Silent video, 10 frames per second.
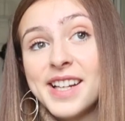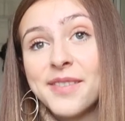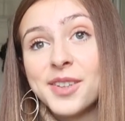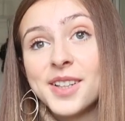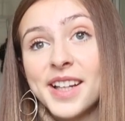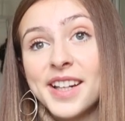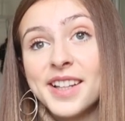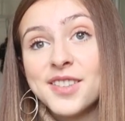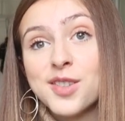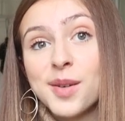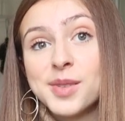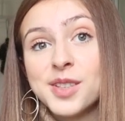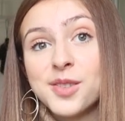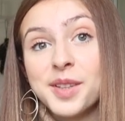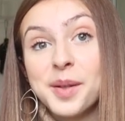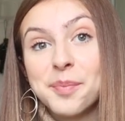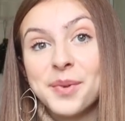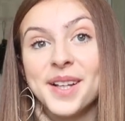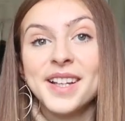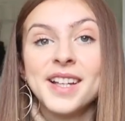never get it dropped in the toilet,
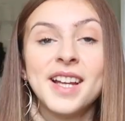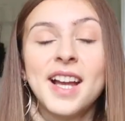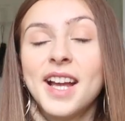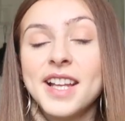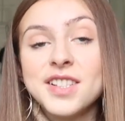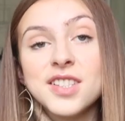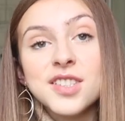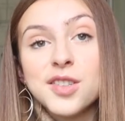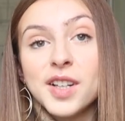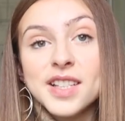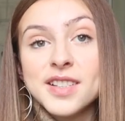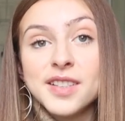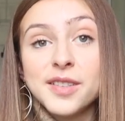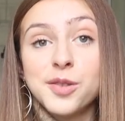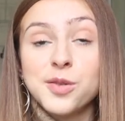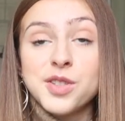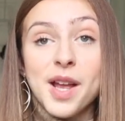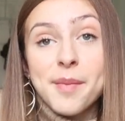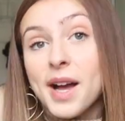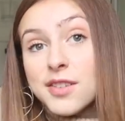but it's just great to
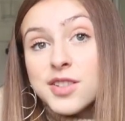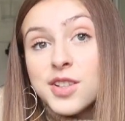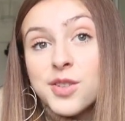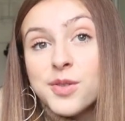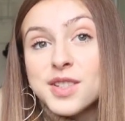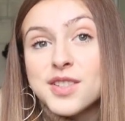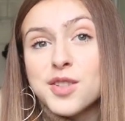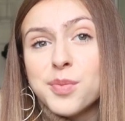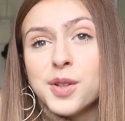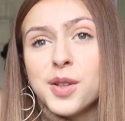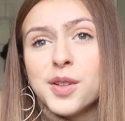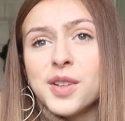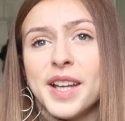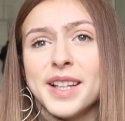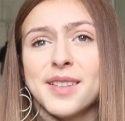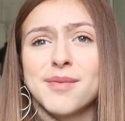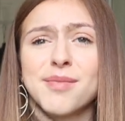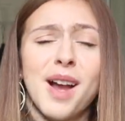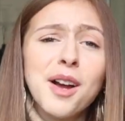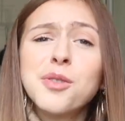jam out to. It's super like,
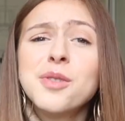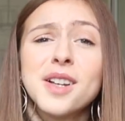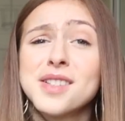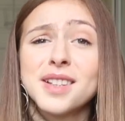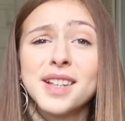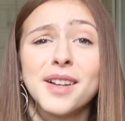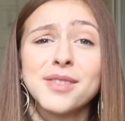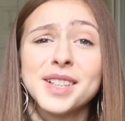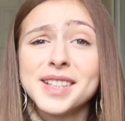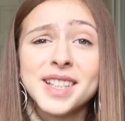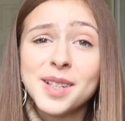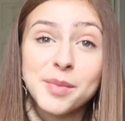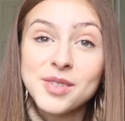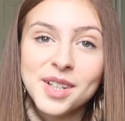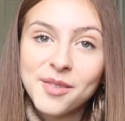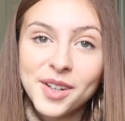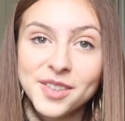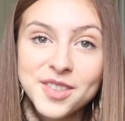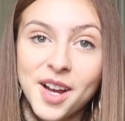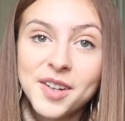who doesn't love listening to music while
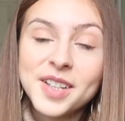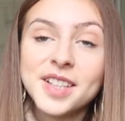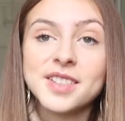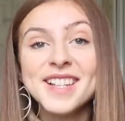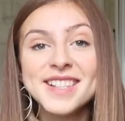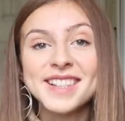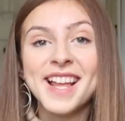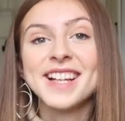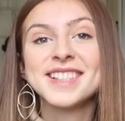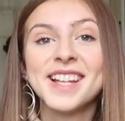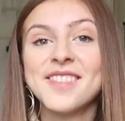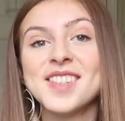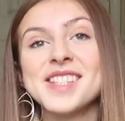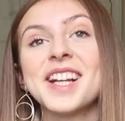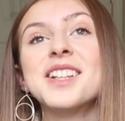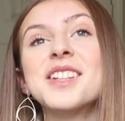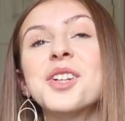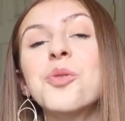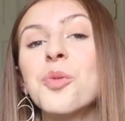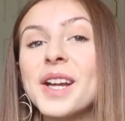they're showering? This next gift is like a
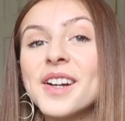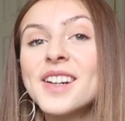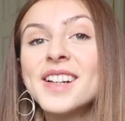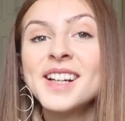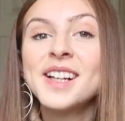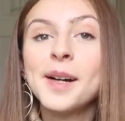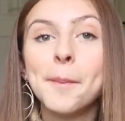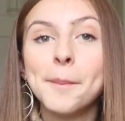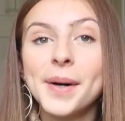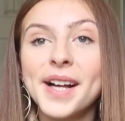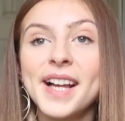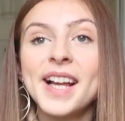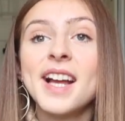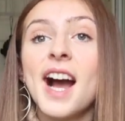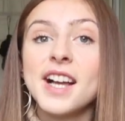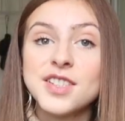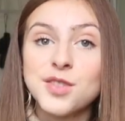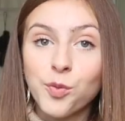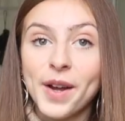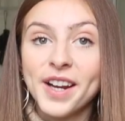little weird, but I
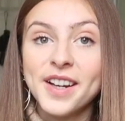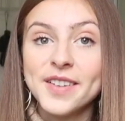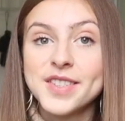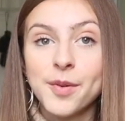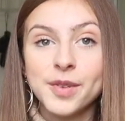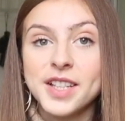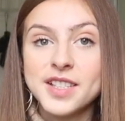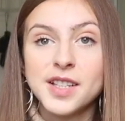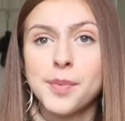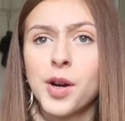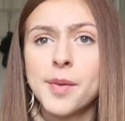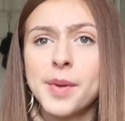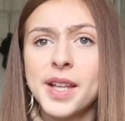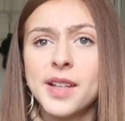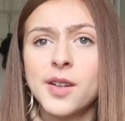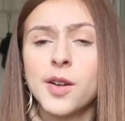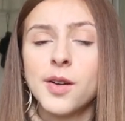swear if someone needs an apartment,